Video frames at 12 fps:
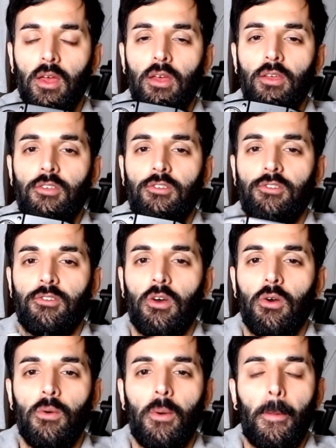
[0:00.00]

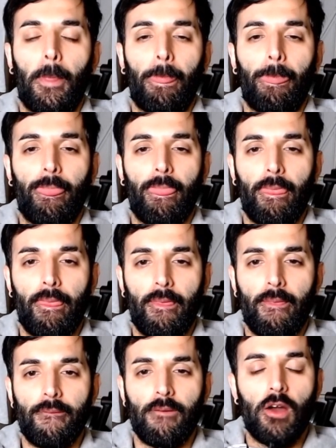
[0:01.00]
So
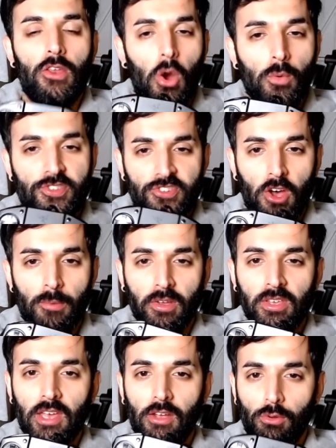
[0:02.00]
I know with time I
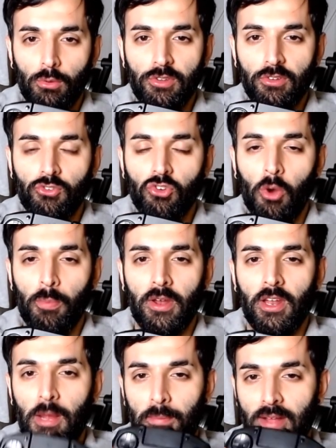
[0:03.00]
can get good with this control pad,
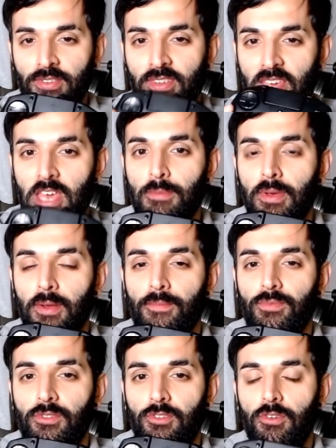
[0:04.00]
and I plan to keep it
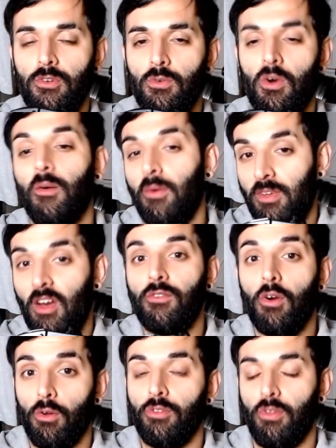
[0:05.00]
to, well, I've
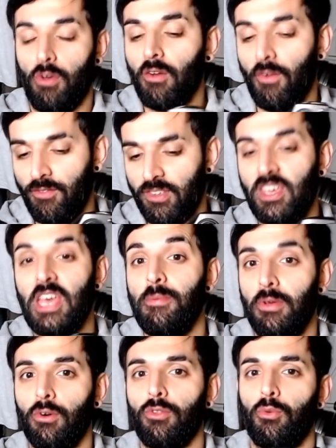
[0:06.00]
got obviously keep
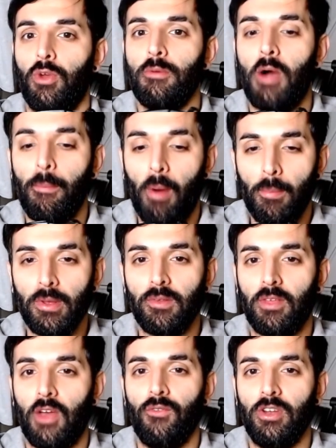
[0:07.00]
it all three, but I'll probably
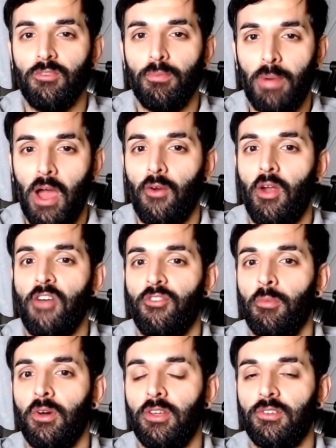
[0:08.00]
get rid of PowerA if I'm
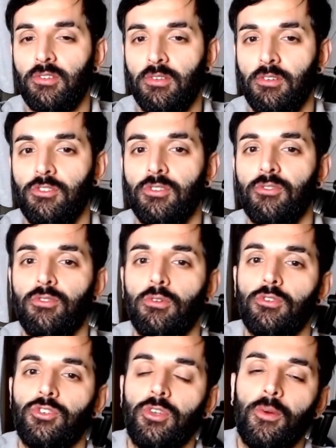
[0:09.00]
honest, which is
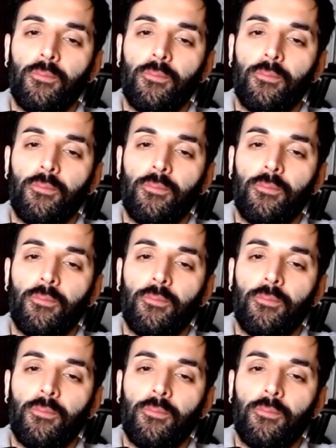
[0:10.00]
unfortunate.